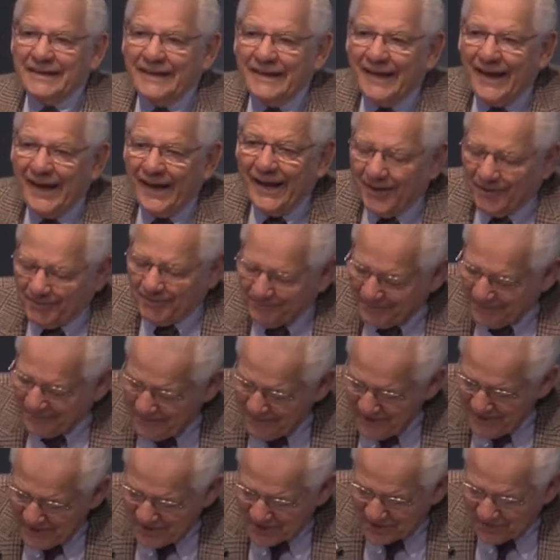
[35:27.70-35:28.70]
Now,
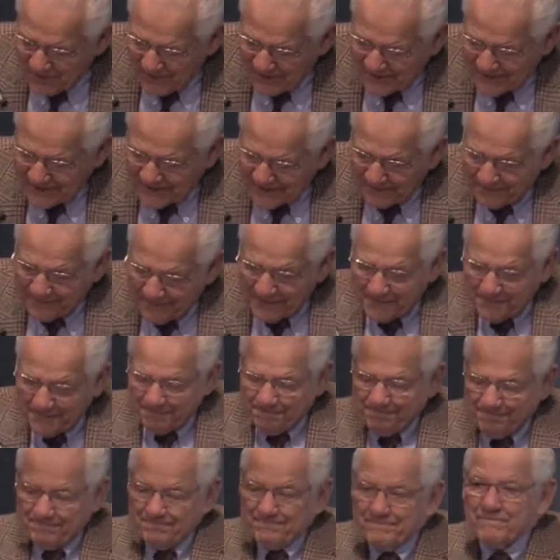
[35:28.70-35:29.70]
let me explain something.
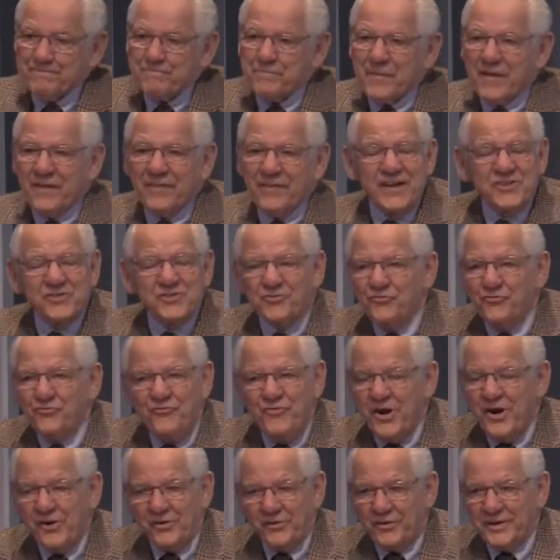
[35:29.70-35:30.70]
That's
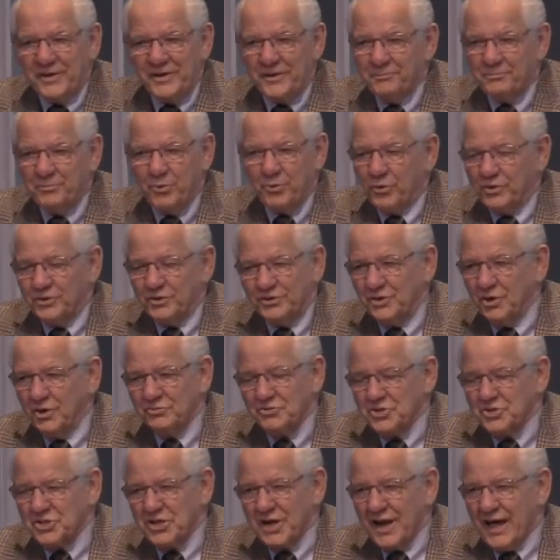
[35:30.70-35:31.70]
very important.
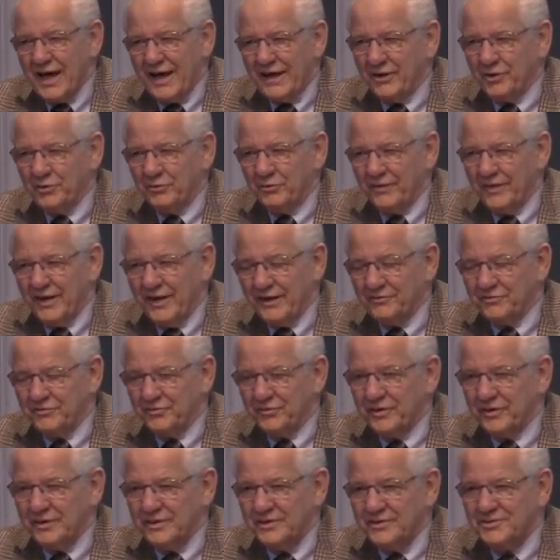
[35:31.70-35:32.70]
Don't slide over that
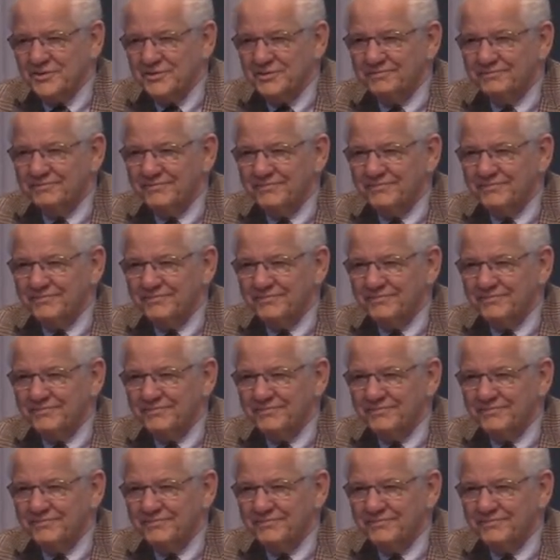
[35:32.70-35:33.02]
phrase.